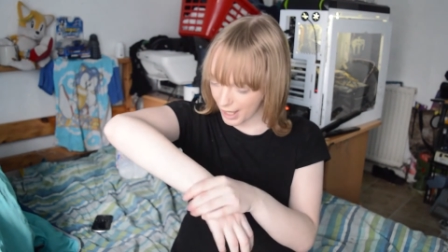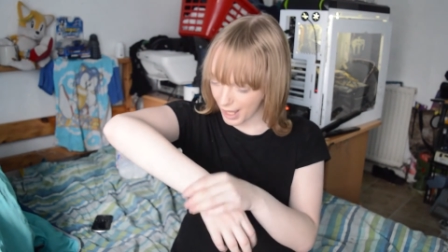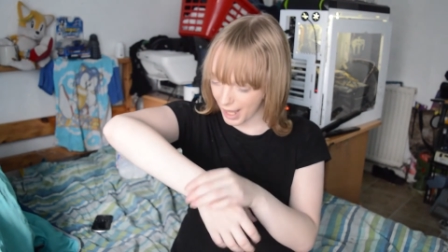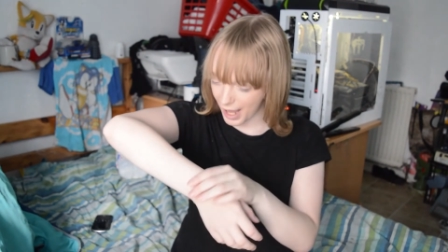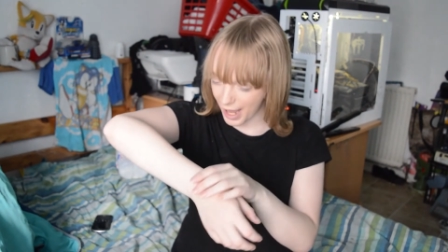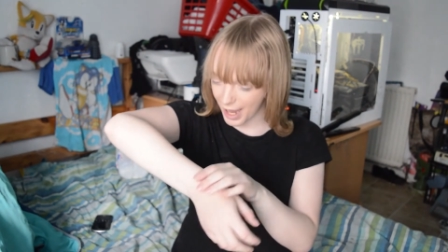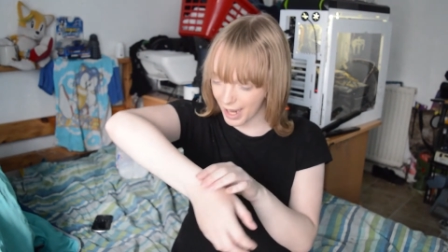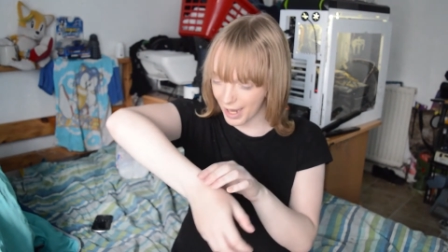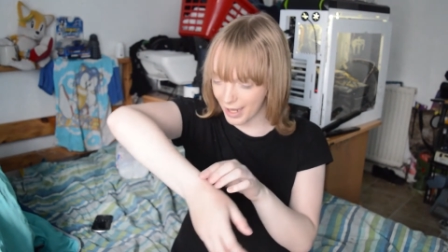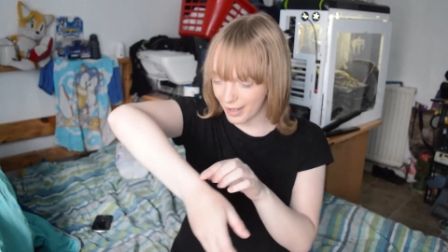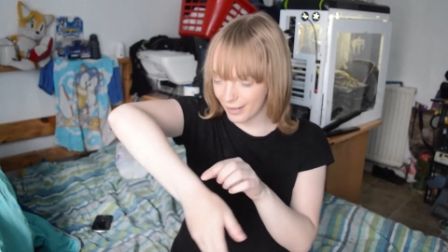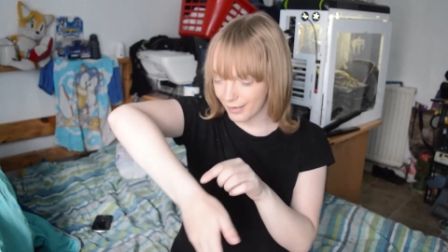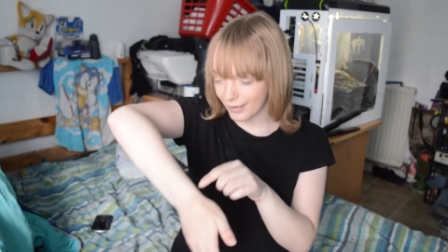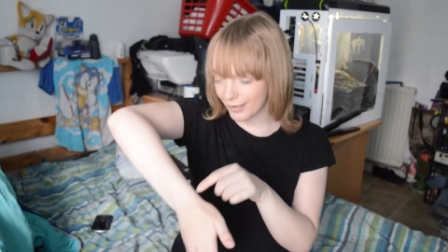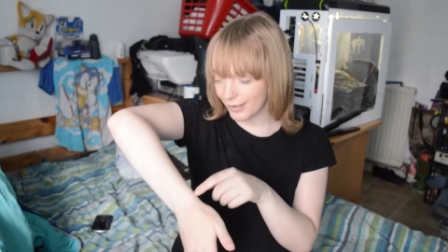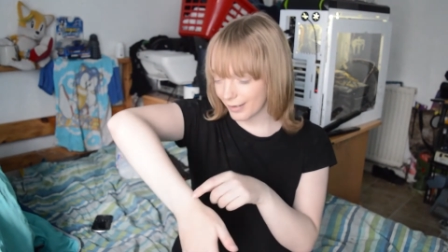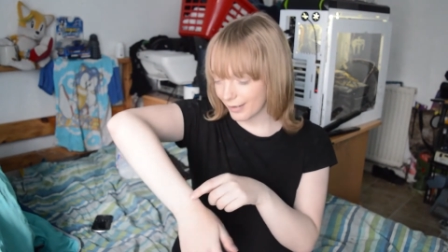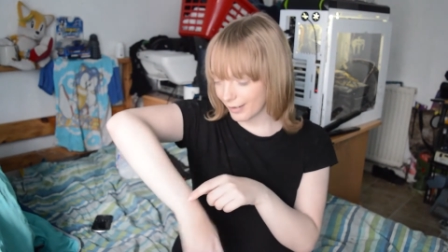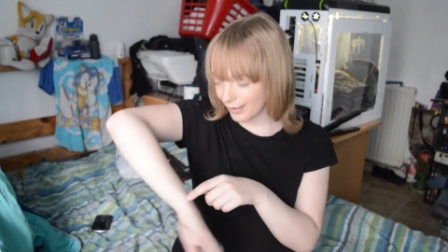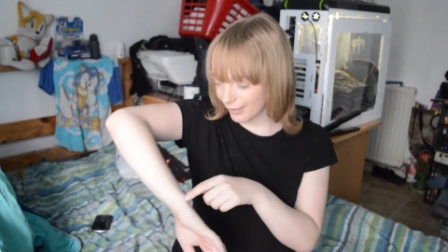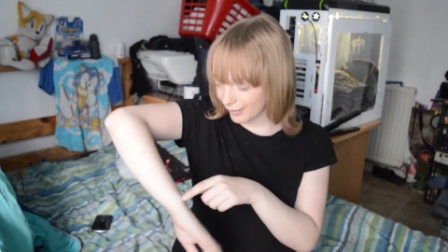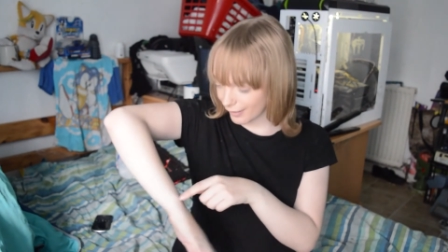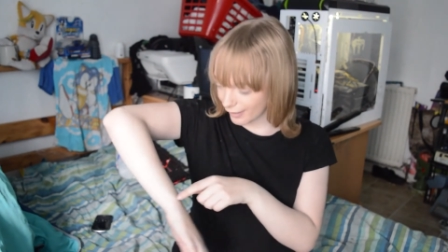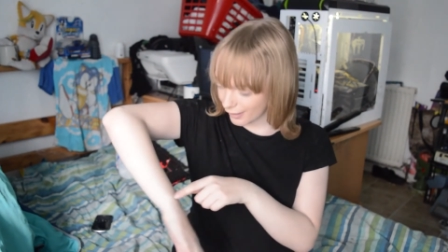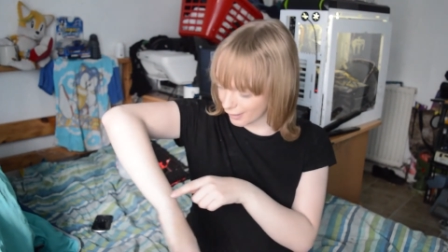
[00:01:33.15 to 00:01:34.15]

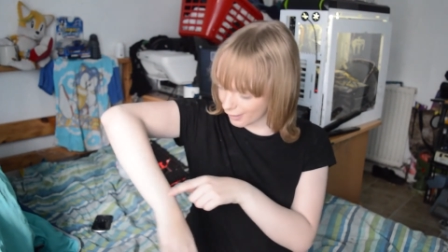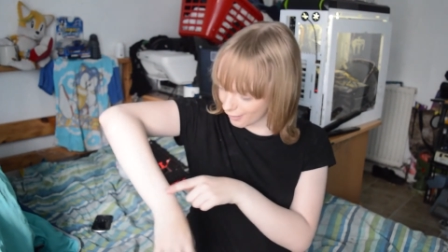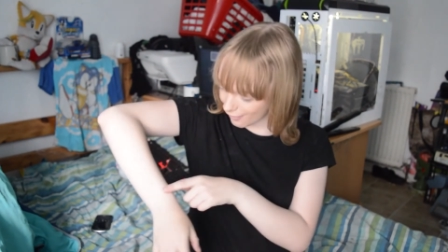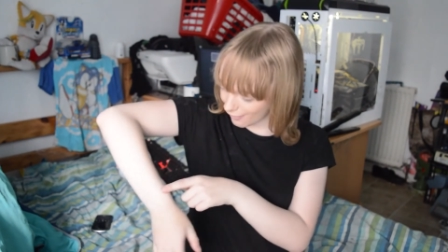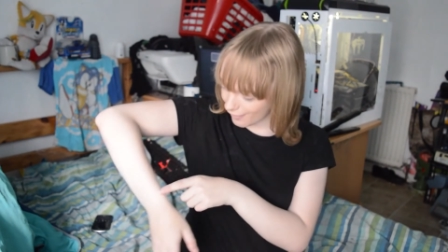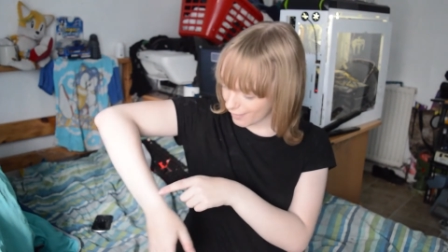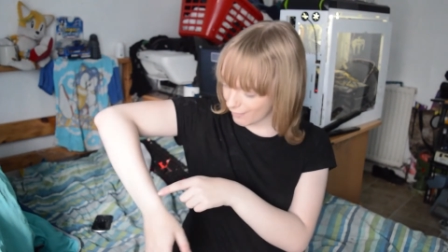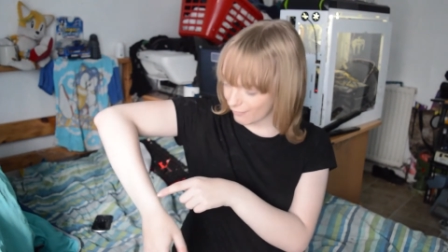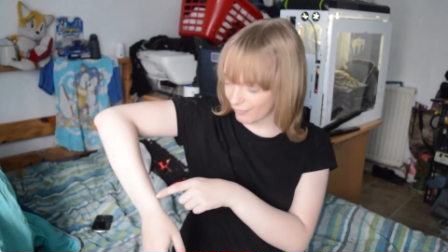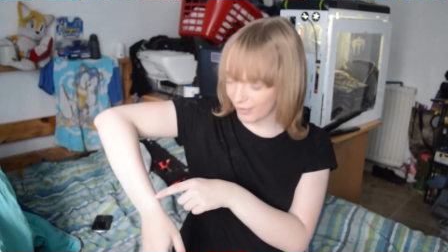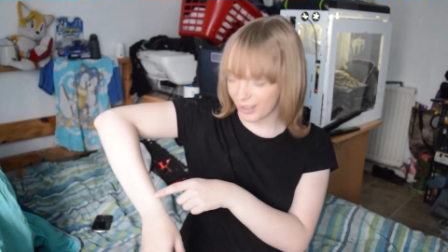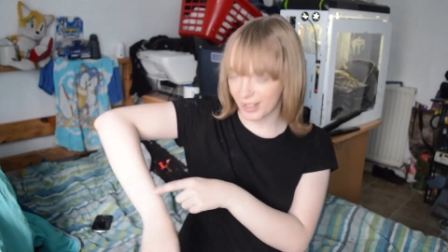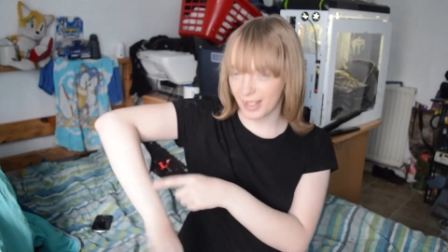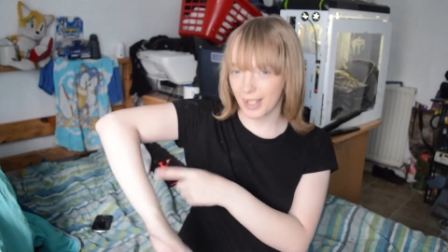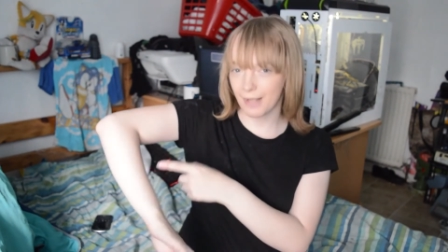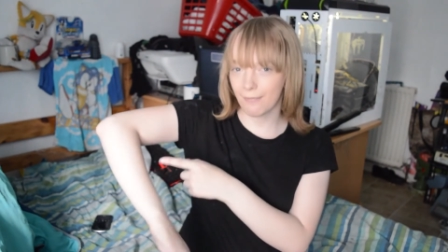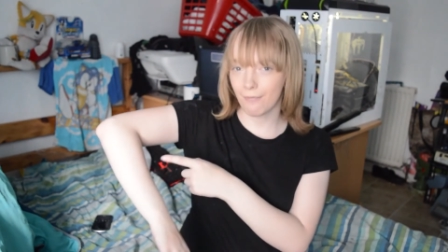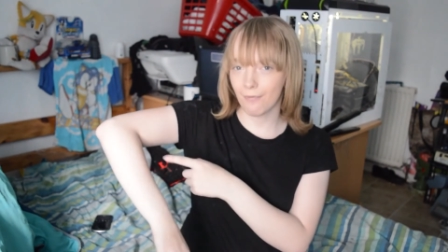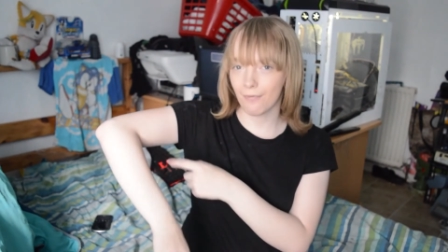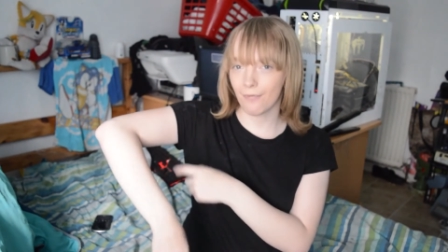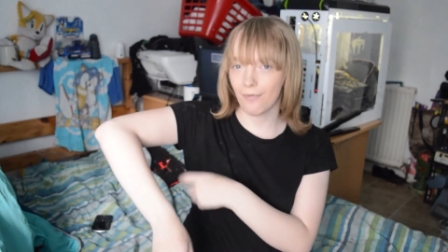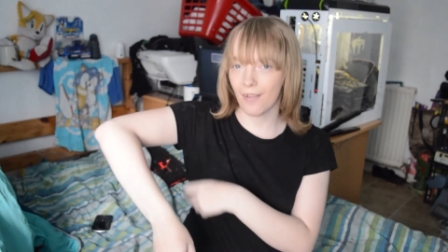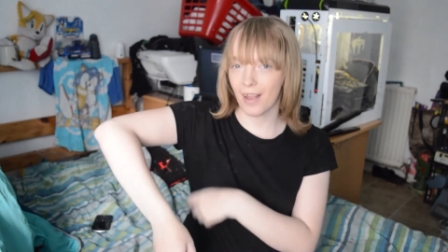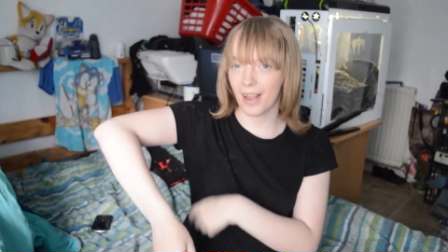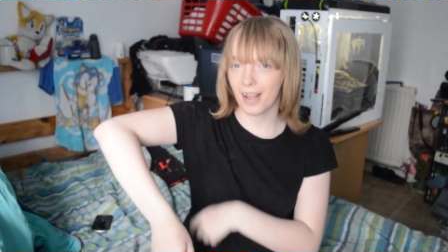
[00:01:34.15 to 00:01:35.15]
and you can't even see the
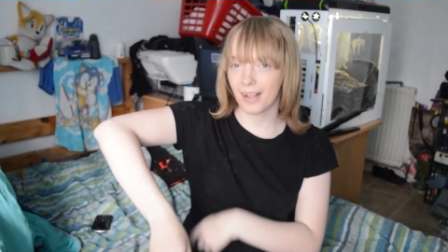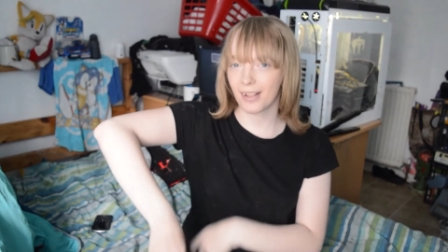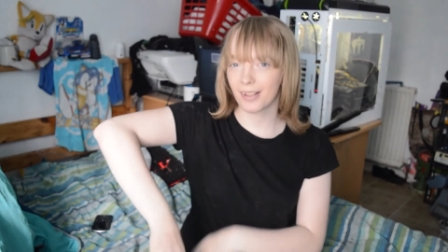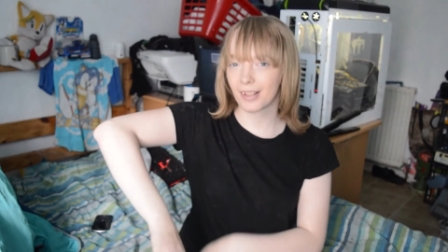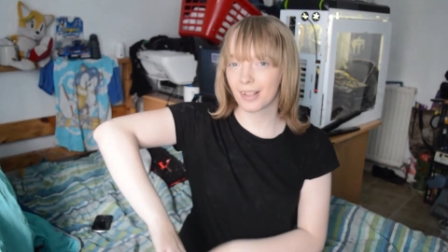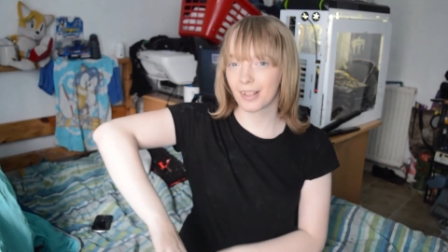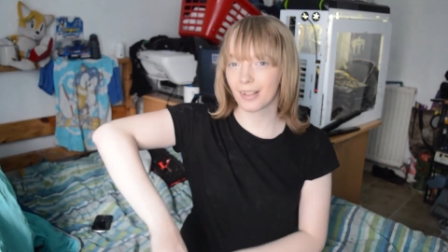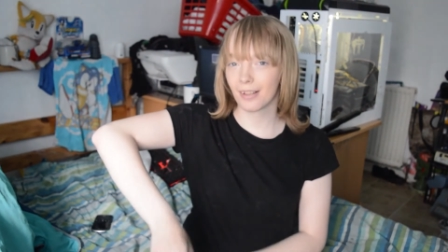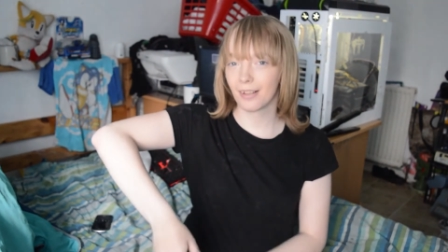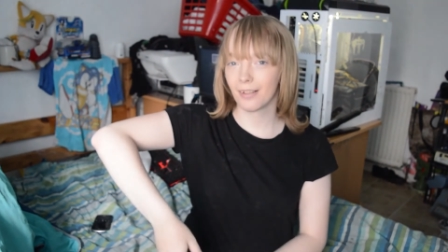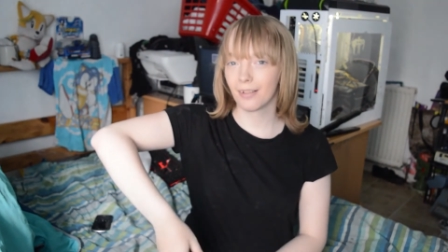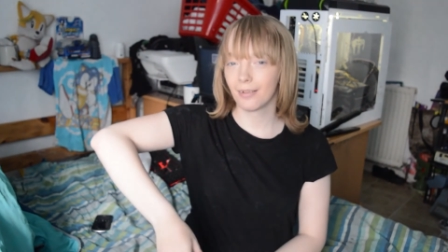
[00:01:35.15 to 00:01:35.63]
veins.